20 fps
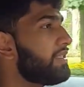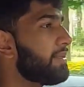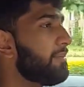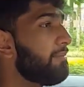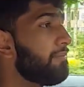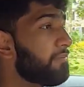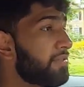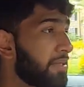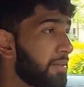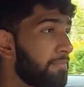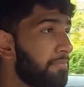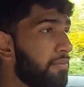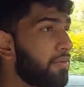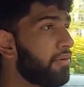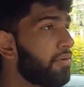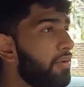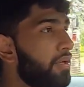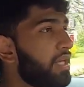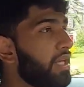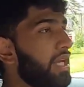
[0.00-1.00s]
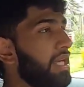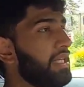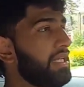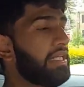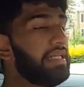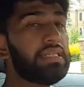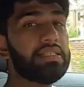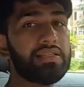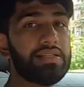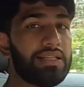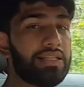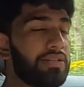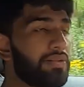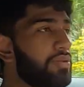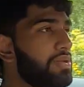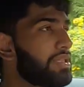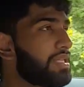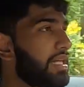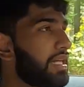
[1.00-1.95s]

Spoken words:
simple and easy to use,